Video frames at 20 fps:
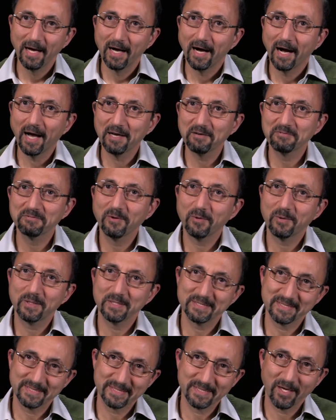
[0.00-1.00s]
I
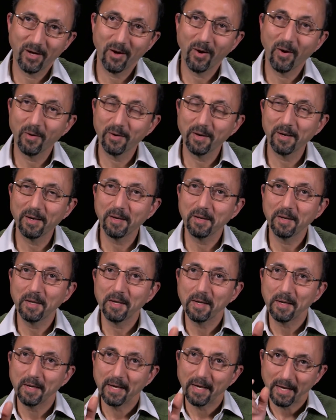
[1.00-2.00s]
focus on
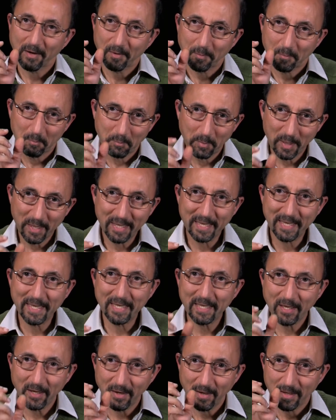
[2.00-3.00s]

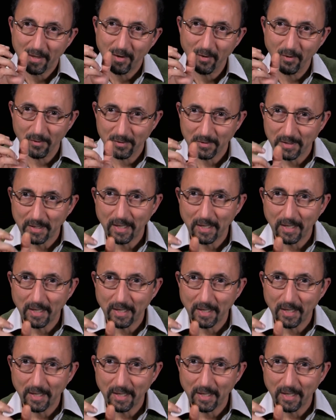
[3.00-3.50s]
building or